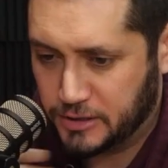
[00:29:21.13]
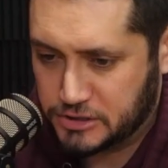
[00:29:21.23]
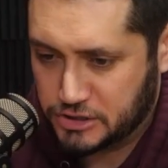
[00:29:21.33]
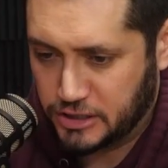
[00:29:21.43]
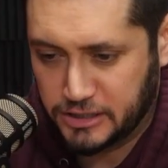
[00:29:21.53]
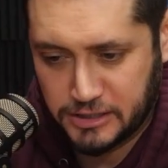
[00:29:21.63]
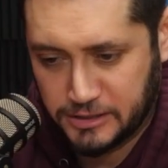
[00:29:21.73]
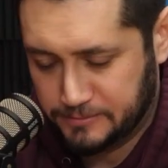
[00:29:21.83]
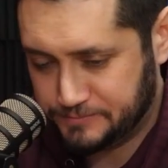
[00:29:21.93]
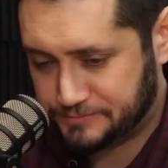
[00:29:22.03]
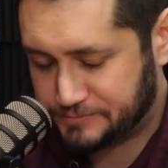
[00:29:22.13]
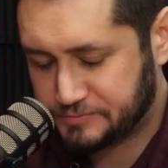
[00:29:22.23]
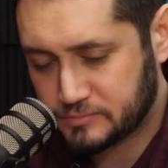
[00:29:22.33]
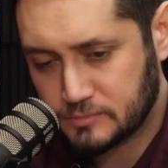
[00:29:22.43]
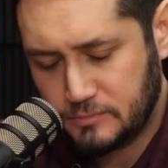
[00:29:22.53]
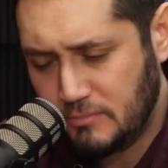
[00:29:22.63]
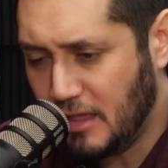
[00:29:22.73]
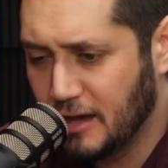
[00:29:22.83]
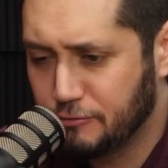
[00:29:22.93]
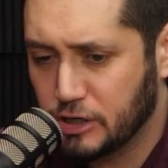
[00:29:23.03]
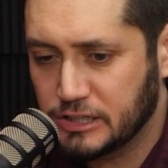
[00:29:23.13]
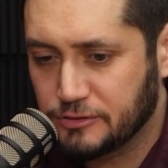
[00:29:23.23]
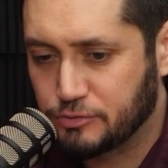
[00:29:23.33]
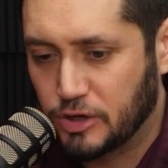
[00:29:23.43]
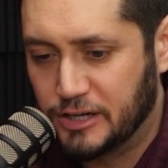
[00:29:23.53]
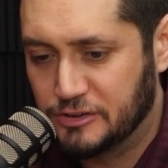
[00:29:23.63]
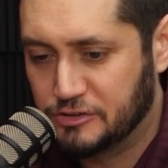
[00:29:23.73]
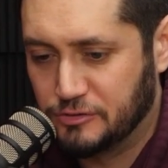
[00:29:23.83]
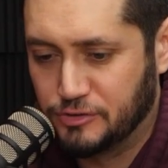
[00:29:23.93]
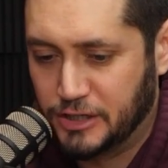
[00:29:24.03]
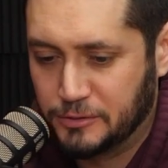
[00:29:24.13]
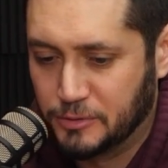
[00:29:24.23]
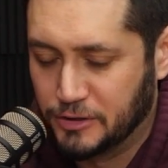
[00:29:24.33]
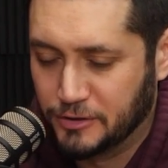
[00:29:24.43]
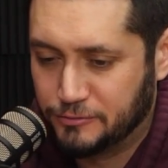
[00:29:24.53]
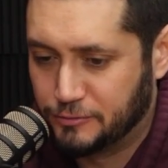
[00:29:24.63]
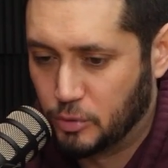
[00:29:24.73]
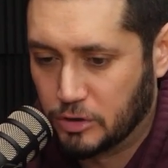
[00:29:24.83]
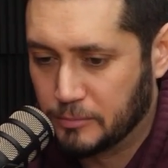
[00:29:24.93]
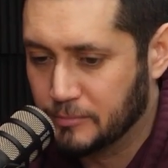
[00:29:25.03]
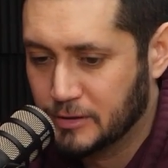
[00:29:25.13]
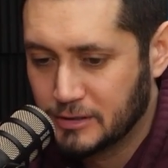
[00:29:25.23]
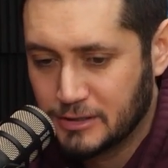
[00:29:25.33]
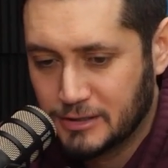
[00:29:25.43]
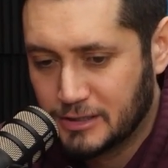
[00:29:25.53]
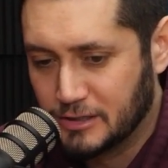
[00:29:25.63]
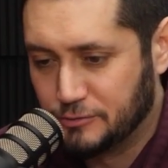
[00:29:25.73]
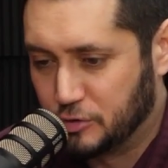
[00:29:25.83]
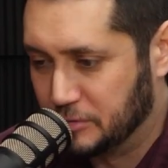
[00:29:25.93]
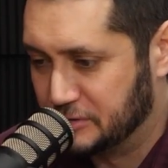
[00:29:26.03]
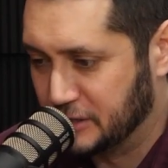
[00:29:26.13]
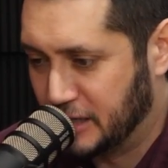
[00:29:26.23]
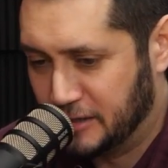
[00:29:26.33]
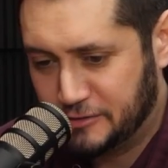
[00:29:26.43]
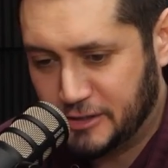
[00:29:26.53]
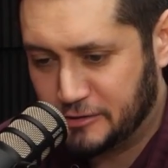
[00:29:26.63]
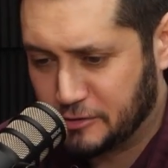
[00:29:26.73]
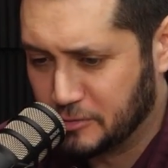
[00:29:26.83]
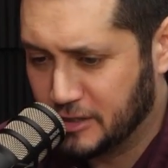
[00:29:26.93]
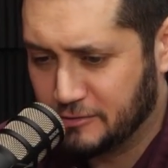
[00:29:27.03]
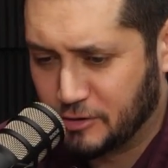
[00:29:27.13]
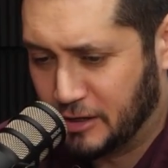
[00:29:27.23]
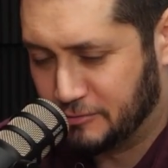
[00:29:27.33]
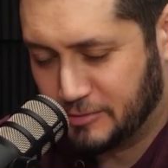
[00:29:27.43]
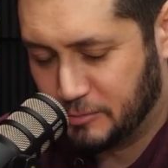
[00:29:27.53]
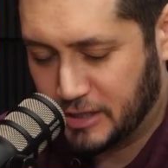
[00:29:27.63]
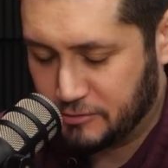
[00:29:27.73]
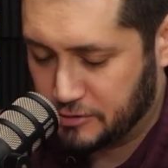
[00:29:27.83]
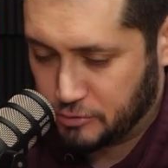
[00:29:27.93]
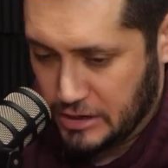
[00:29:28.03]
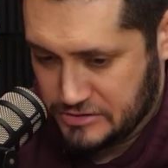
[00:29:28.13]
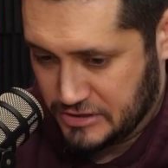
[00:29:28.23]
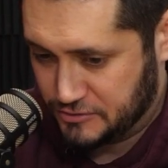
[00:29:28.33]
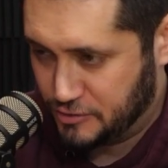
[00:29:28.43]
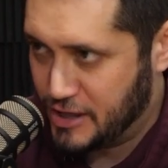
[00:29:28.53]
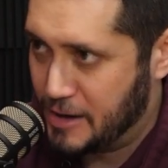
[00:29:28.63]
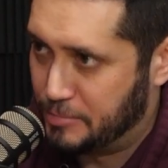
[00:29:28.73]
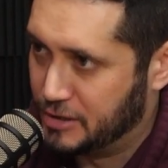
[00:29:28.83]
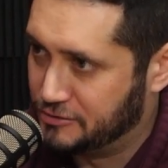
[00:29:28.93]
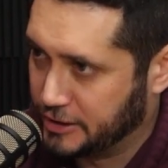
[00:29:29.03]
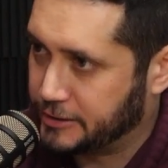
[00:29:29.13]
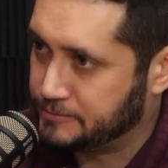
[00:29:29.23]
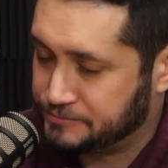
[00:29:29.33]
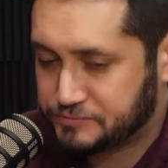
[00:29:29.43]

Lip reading: much like, I forget the phrase of like when the form informs the content or whatever, whatever the phrase is for that. But it's like,